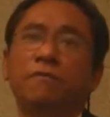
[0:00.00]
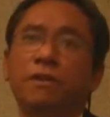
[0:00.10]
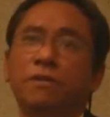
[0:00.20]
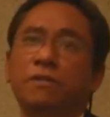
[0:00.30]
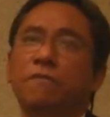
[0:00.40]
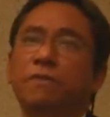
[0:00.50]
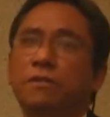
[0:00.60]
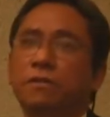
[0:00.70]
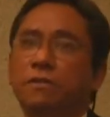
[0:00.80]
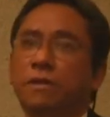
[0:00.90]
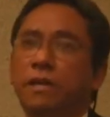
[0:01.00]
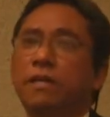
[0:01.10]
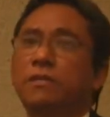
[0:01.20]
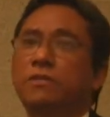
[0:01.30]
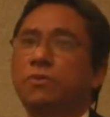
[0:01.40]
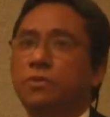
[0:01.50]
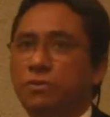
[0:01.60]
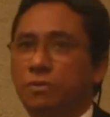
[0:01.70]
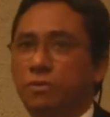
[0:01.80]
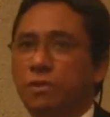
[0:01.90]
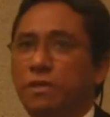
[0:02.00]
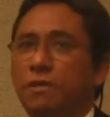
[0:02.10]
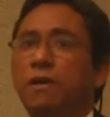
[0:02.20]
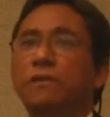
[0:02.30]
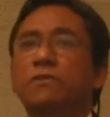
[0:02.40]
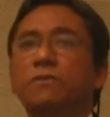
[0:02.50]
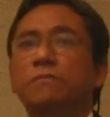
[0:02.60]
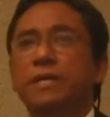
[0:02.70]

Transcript: philosophical and social and cultural